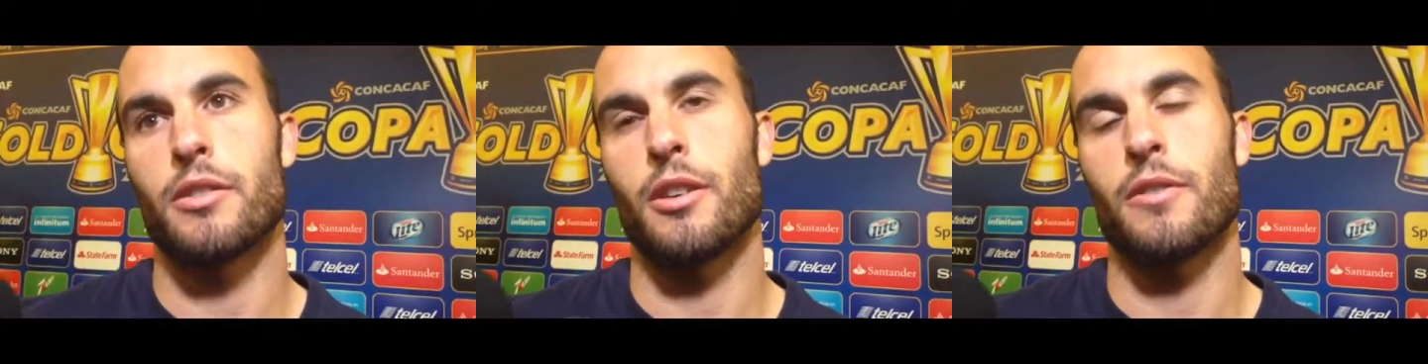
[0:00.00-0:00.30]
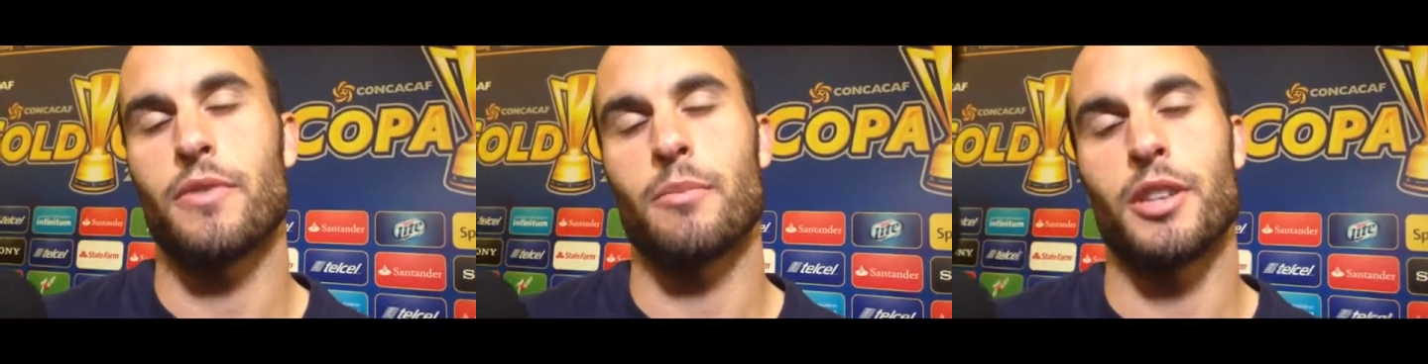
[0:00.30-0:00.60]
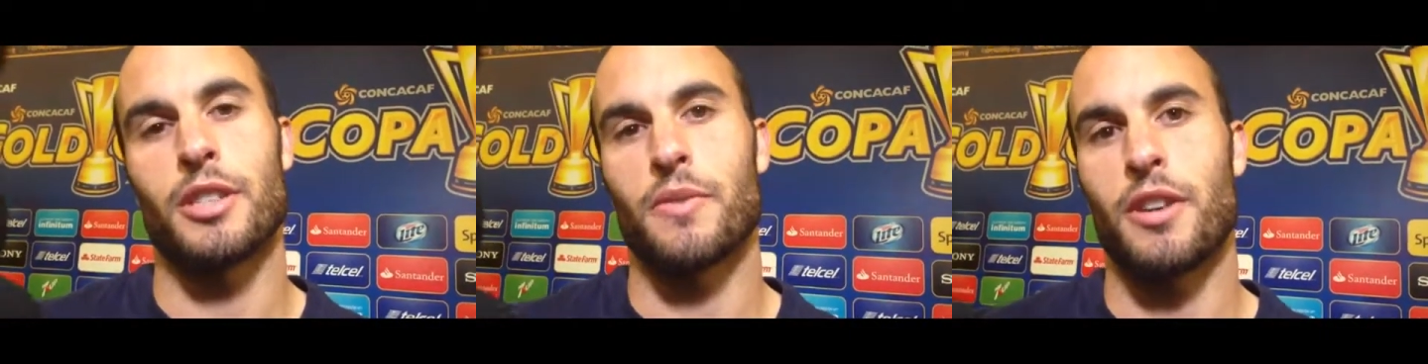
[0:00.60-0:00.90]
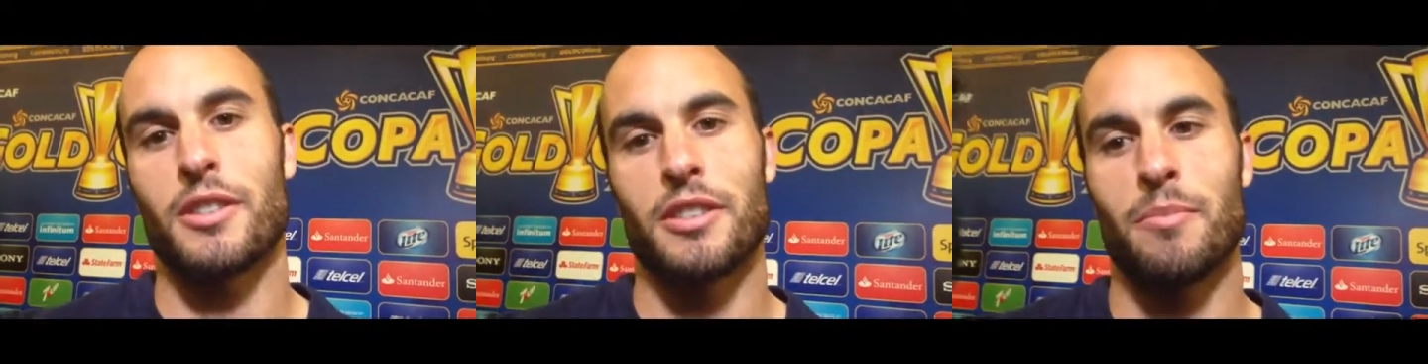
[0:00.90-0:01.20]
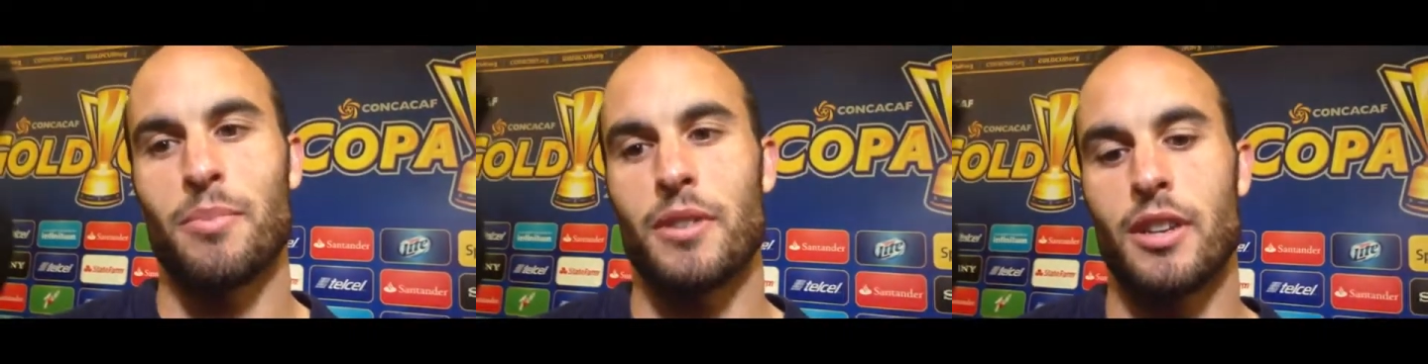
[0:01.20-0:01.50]
So for me, it's very
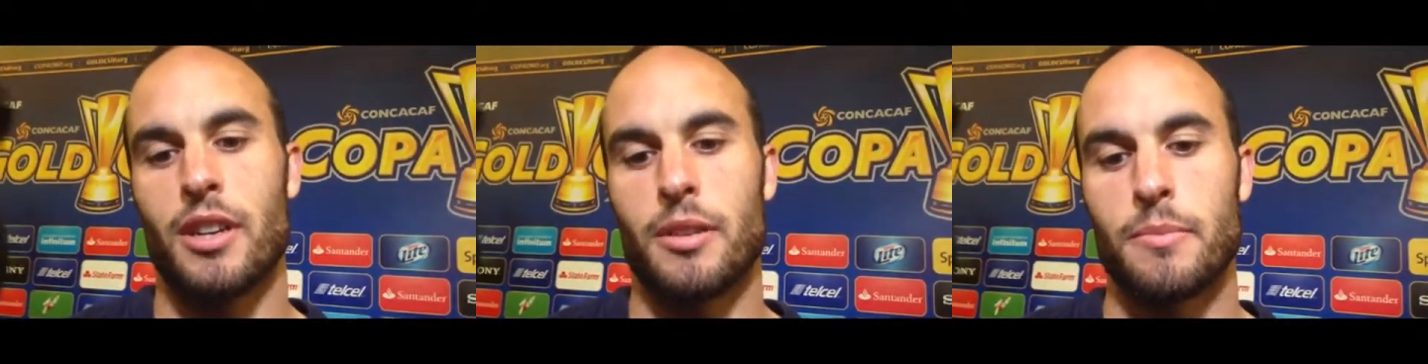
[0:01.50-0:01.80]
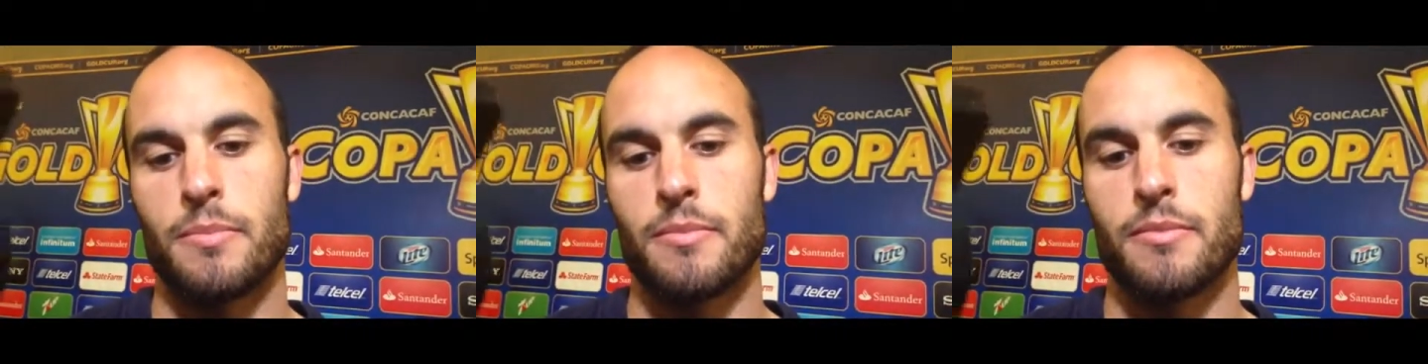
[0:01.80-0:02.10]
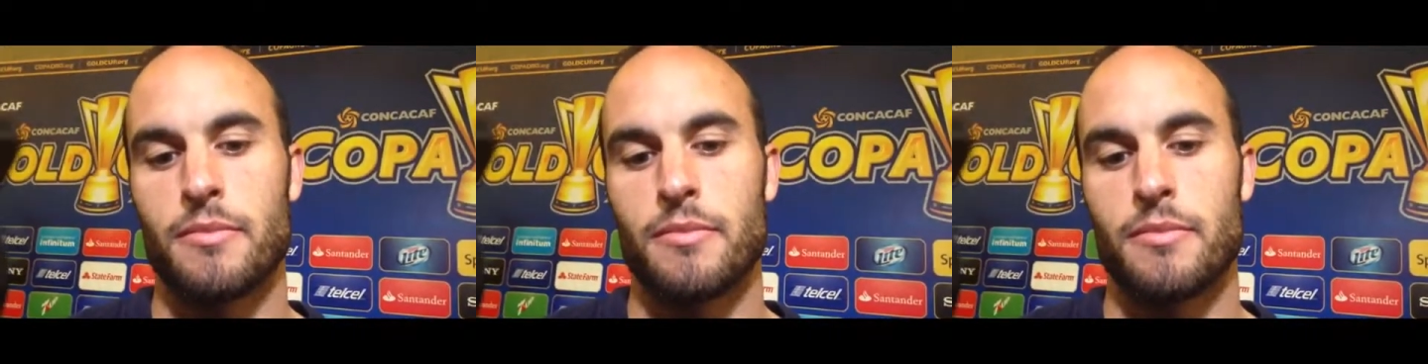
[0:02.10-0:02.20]
simple. Um,